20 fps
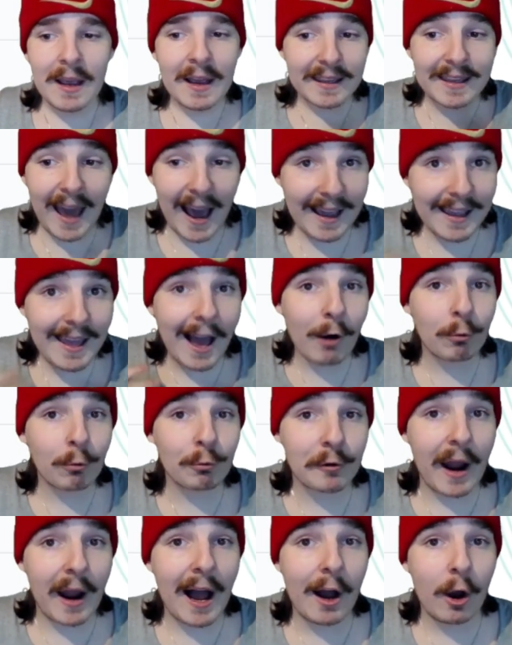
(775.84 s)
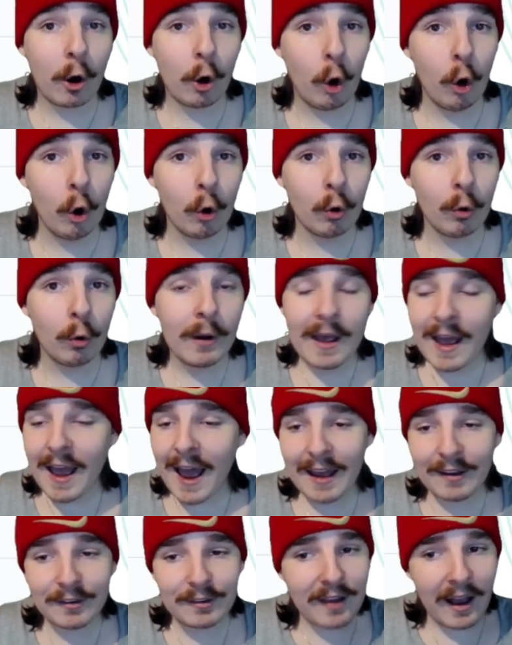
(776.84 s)
KL Rahul
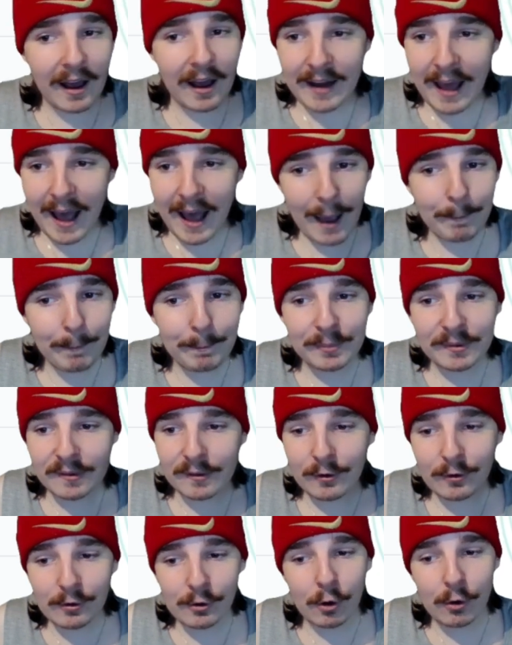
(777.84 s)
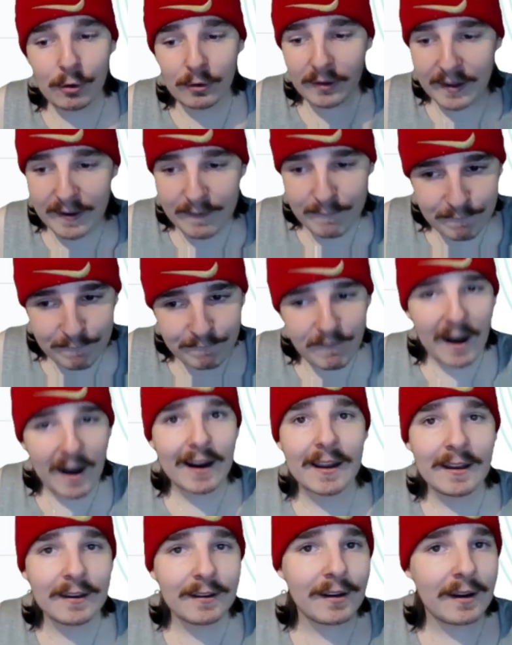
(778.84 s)
has done absolutely
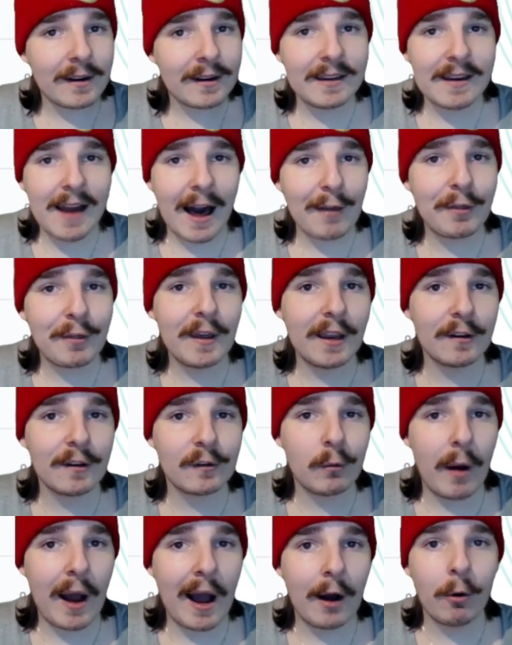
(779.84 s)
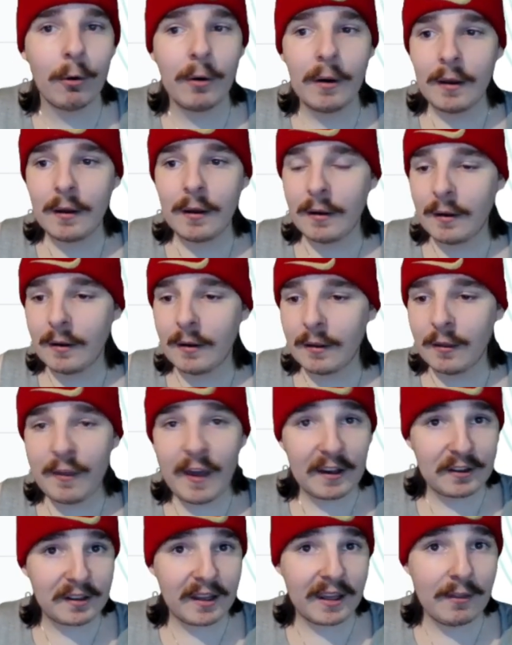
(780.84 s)
fucking nothing as well.
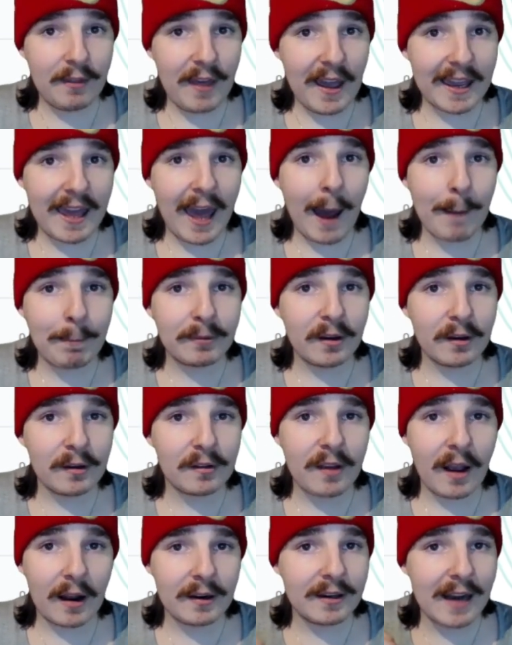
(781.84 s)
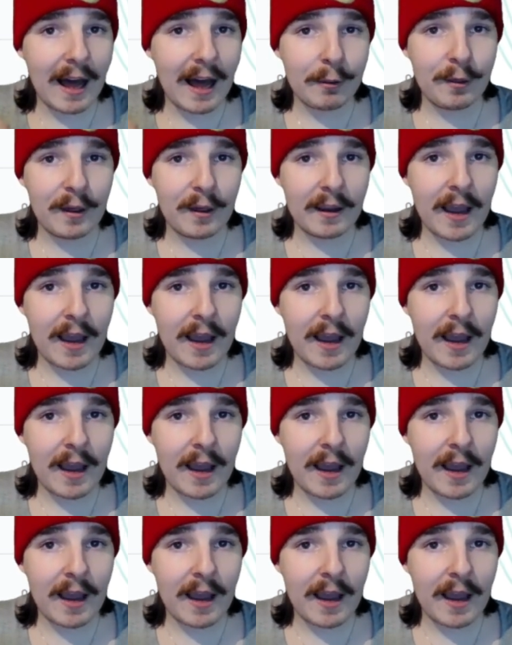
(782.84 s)
Their captain's done nothing,